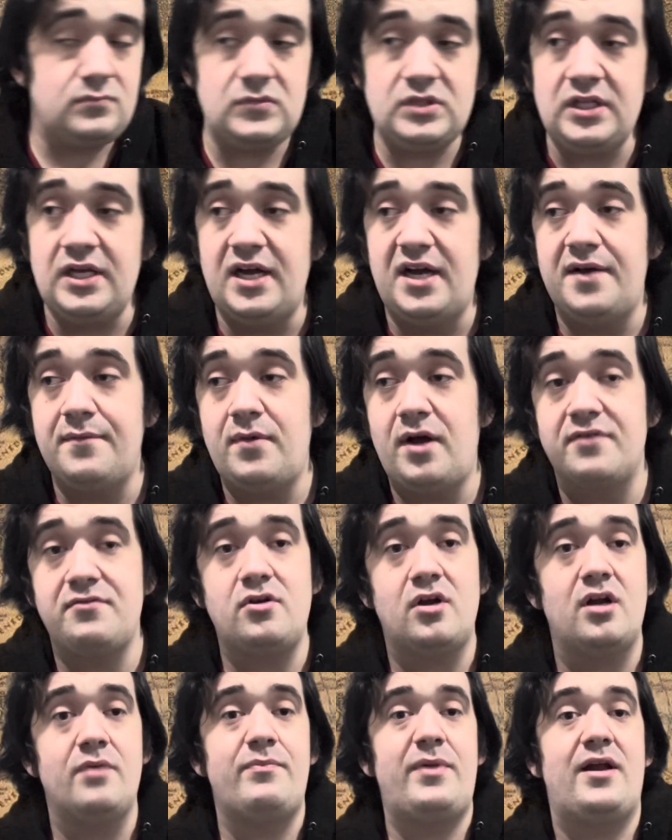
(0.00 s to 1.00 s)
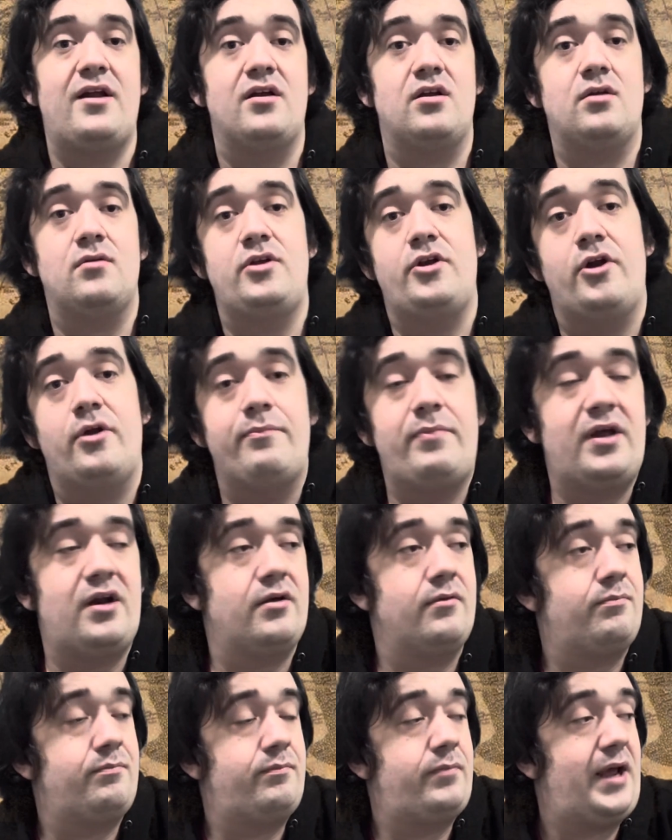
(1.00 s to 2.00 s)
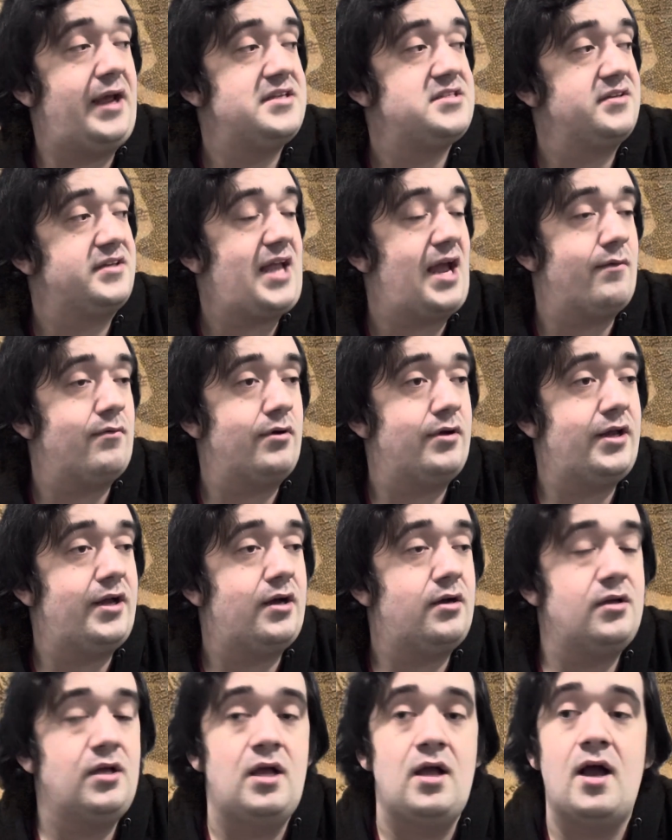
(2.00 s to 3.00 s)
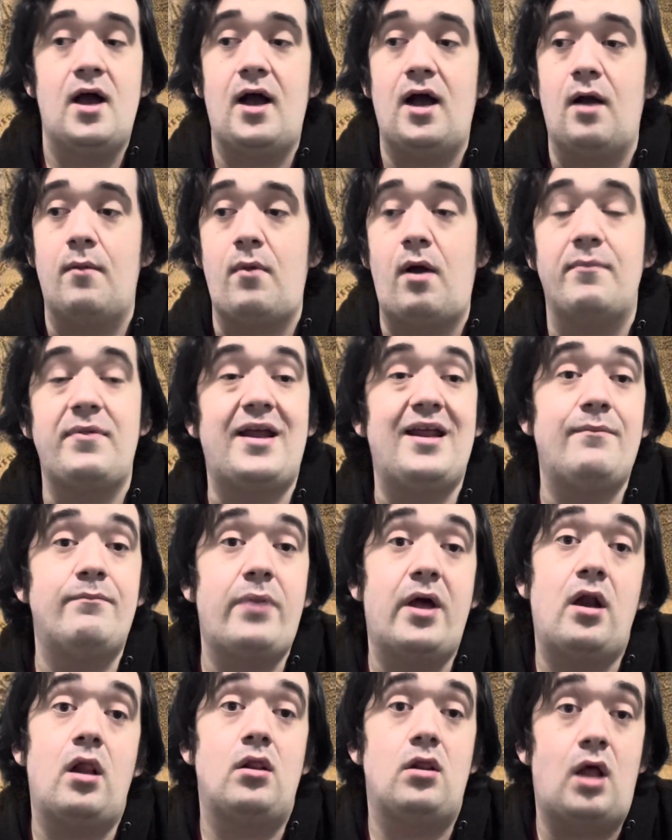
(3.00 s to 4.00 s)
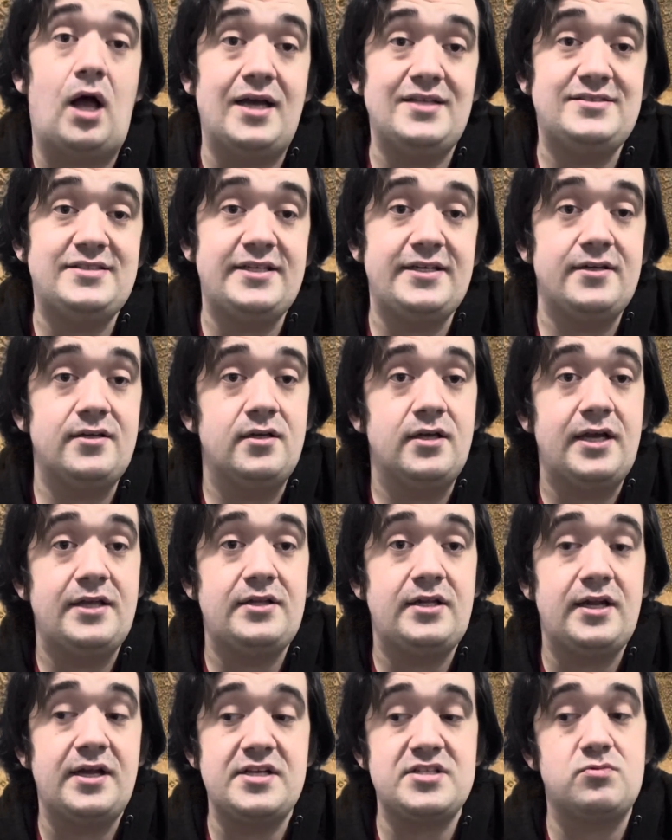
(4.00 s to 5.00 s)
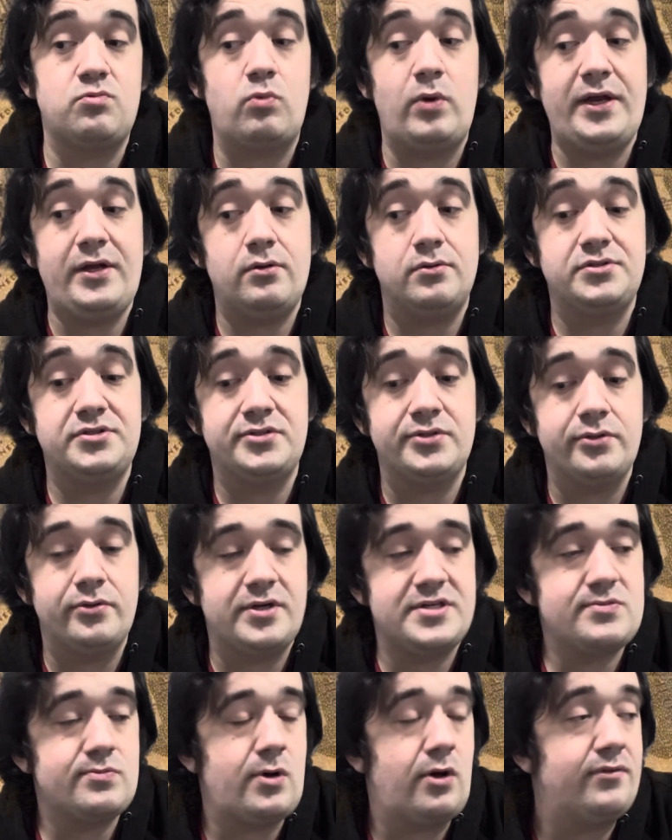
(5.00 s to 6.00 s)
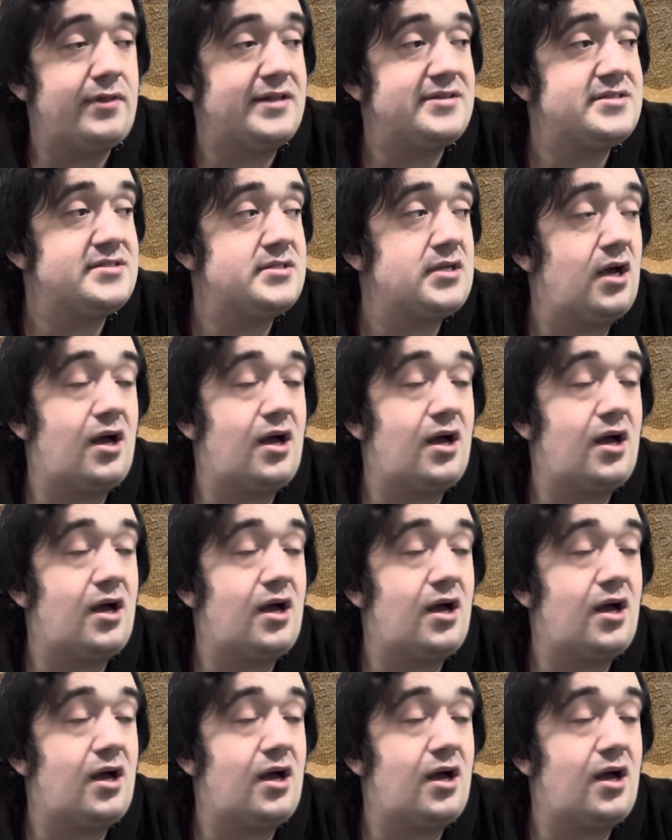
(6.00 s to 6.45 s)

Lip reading: I've got a better piece of camera now. I'm getting better lighting in the next week or two as well. That's